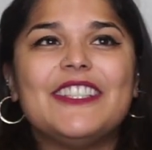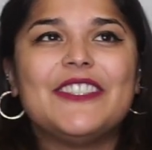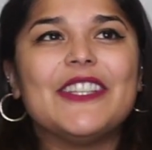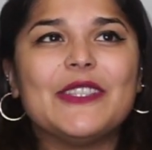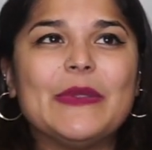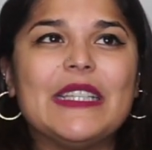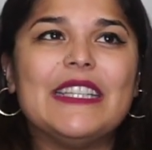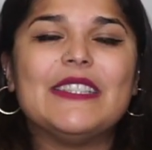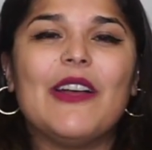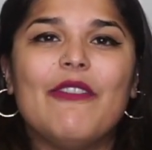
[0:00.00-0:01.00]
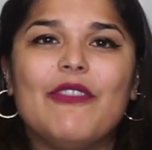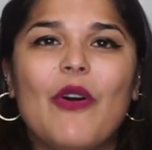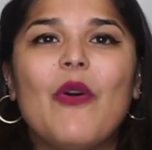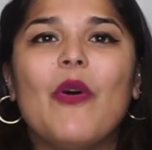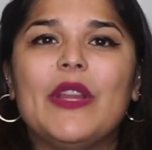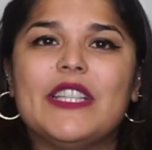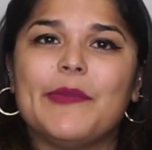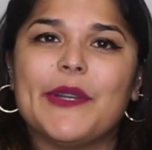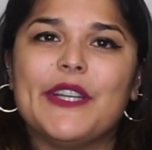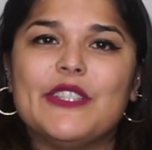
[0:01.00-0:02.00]
just because of the whole
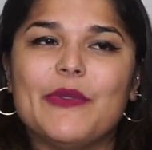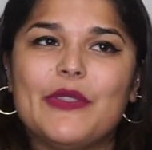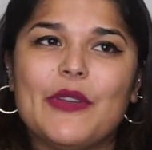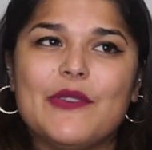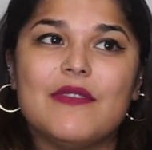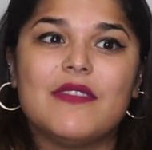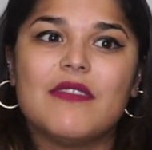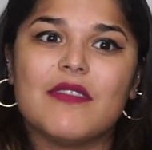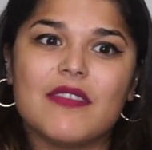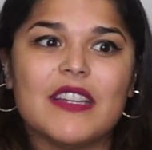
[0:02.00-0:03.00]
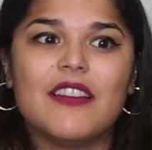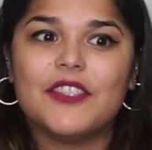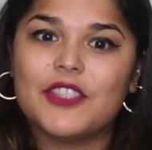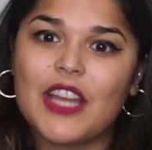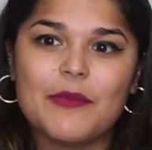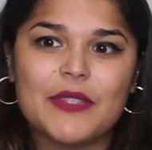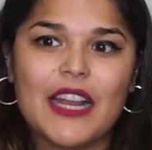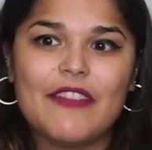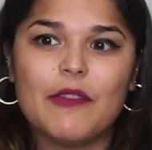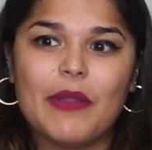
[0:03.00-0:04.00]
experience with those 3 other jobs that
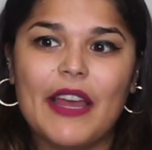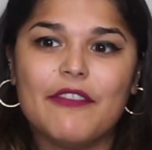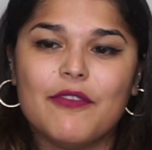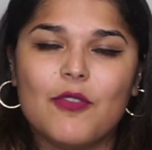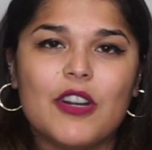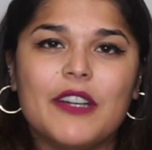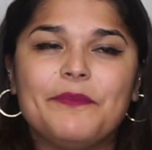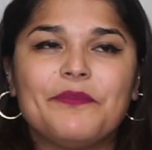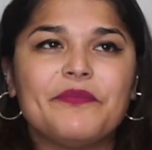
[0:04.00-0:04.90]
I've applied for.